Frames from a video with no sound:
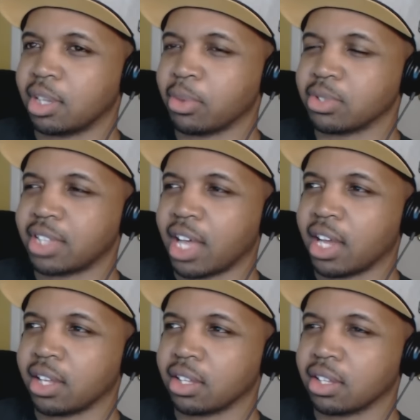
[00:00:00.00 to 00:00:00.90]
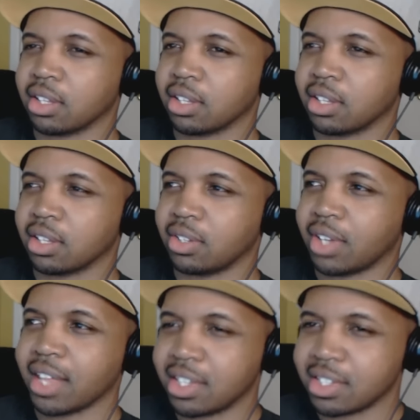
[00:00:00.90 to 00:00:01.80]
Come on, Stein.
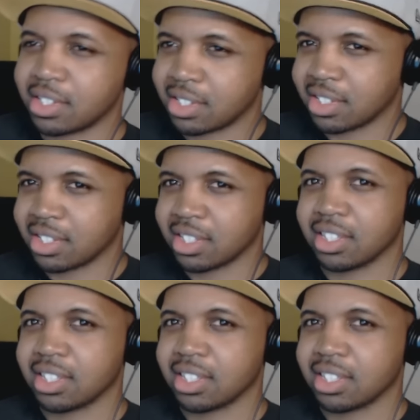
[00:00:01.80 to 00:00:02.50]
You got this?